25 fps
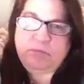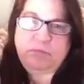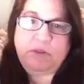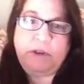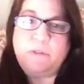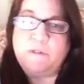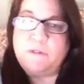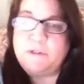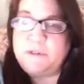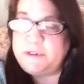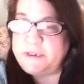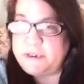
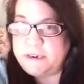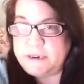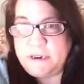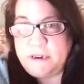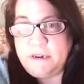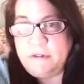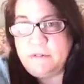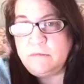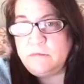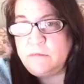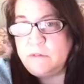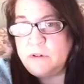either
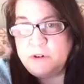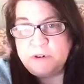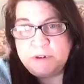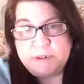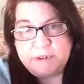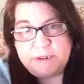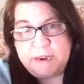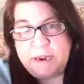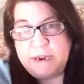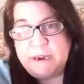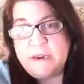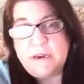sitting or
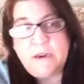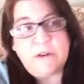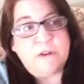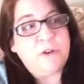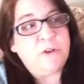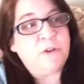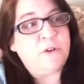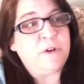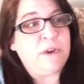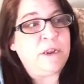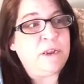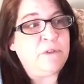standing, or
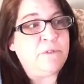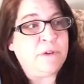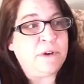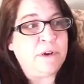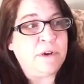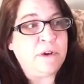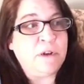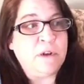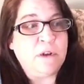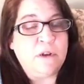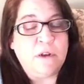you could even